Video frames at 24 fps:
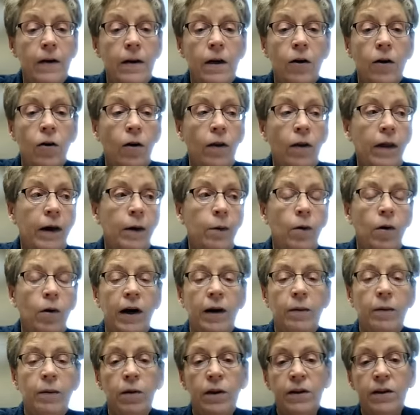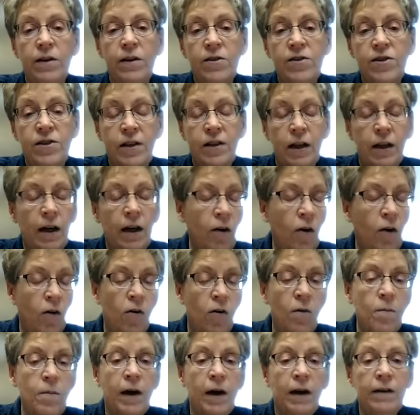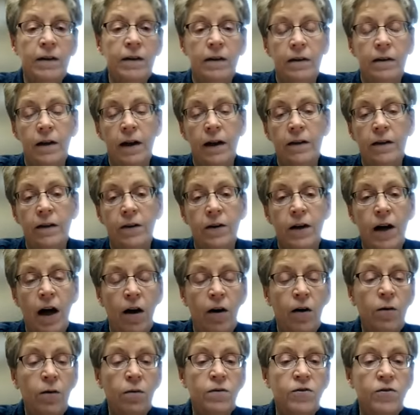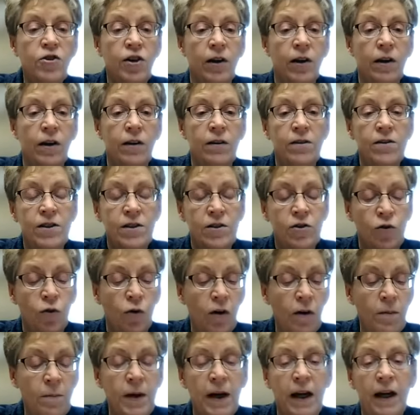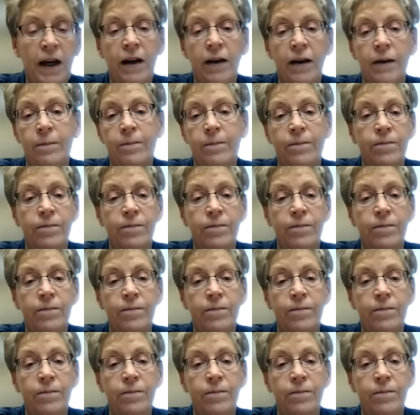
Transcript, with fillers: You know, they were able to sit at home on their couch on stormy,